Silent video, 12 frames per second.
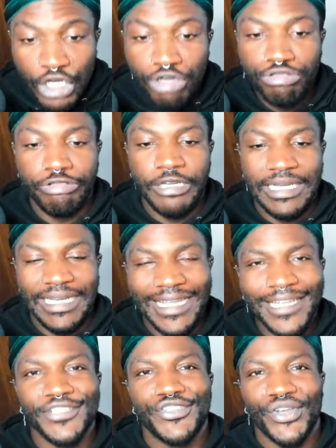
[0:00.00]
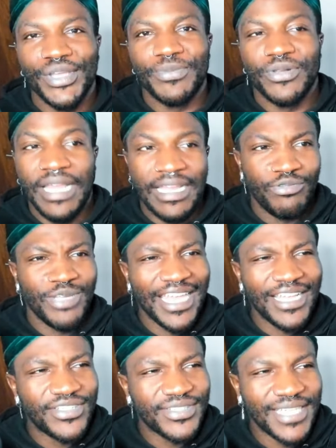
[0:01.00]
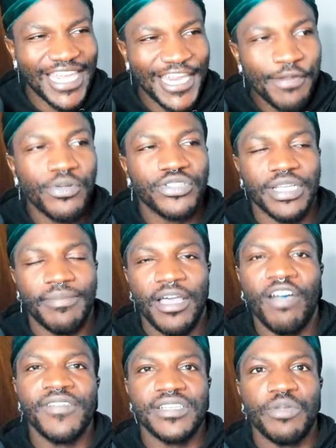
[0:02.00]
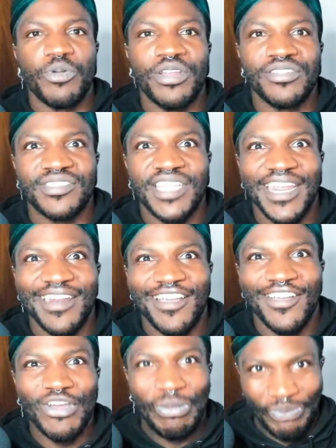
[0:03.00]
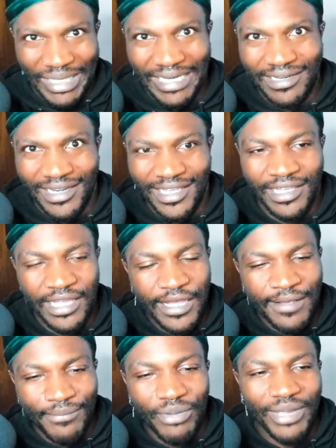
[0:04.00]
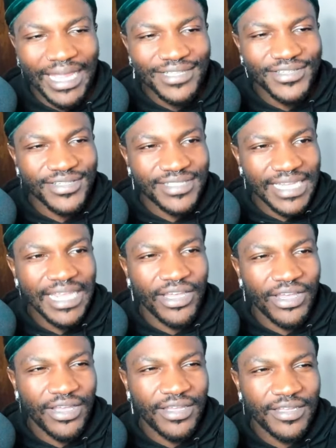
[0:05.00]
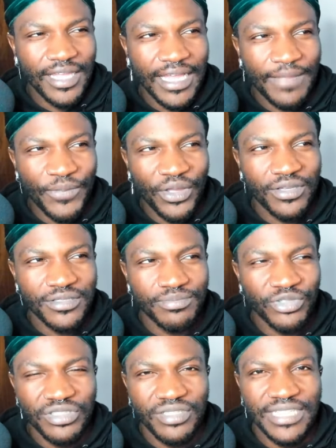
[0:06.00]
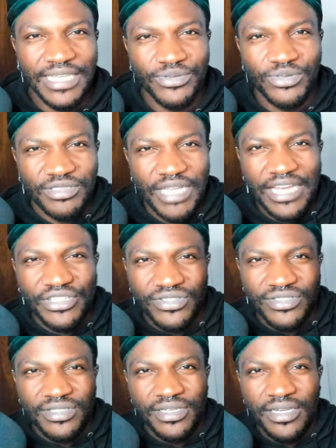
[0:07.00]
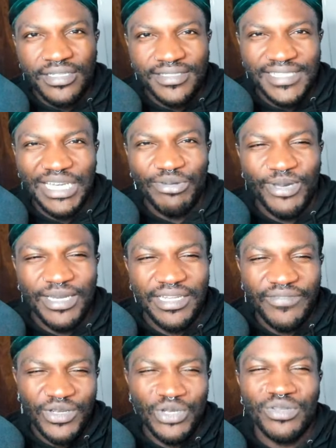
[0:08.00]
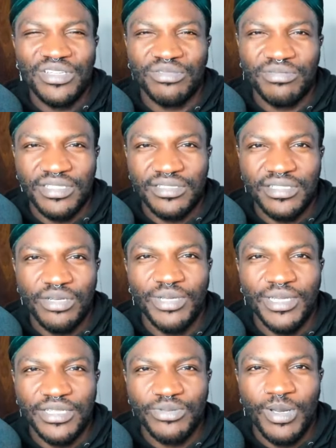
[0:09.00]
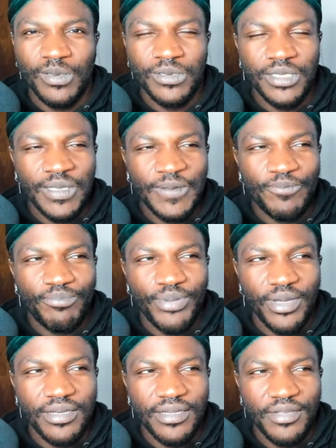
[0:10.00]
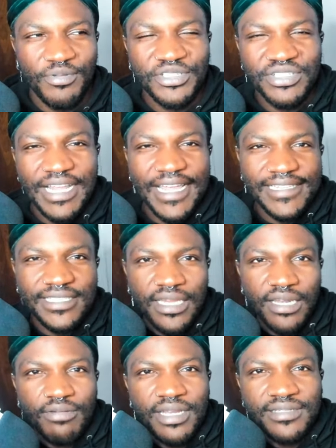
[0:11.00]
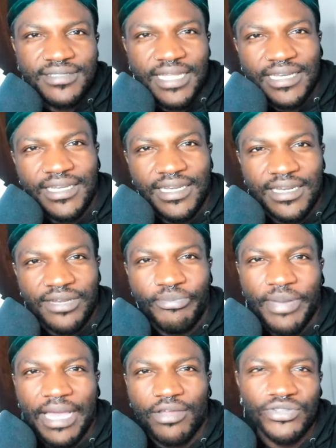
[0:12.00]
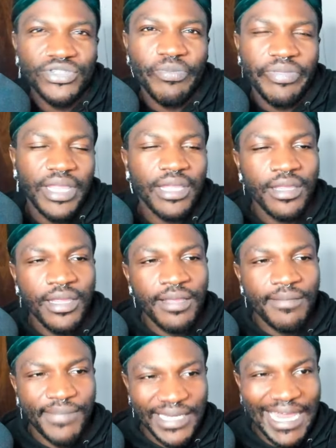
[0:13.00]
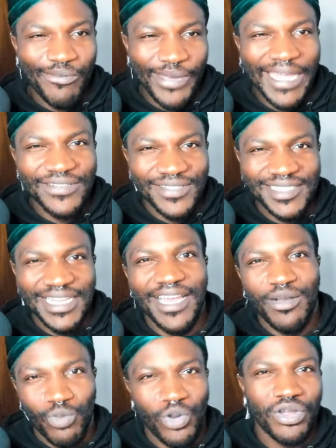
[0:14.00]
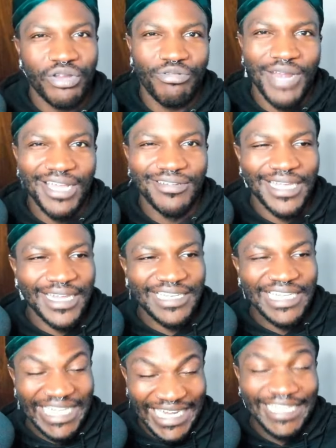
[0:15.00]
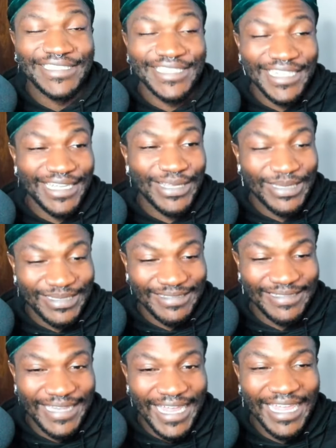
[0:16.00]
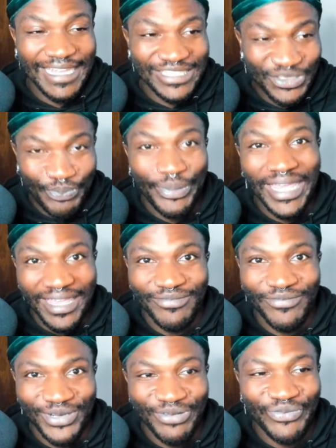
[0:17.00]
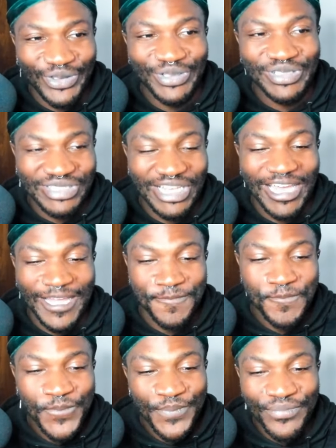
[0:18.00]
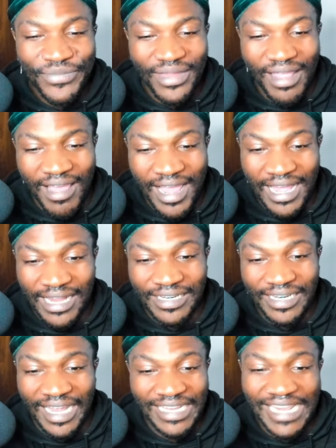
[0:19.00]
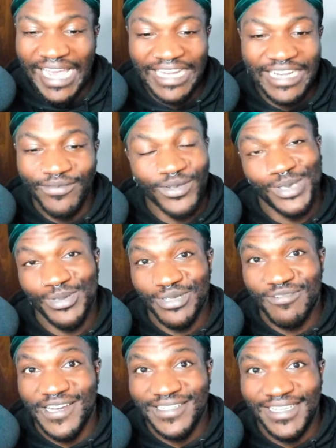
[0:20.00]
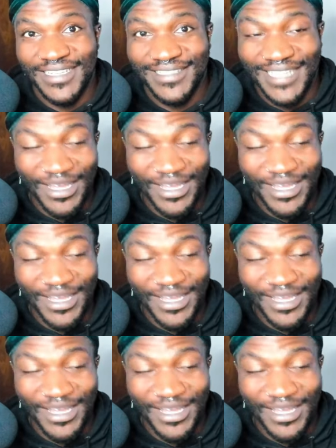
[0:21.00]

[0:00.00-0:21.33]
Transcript: really enjoyable. And we get to see Imo-sama. Obviously, we're not seeing her completely, but we get to see her. Because most of the times it was like just silhouette, even though this was a silhouette as well. But it was just like a silhouette standing at the back or something. But now we get to see her walk around and literally like speak for the first time. And yeah, that voice was crazy.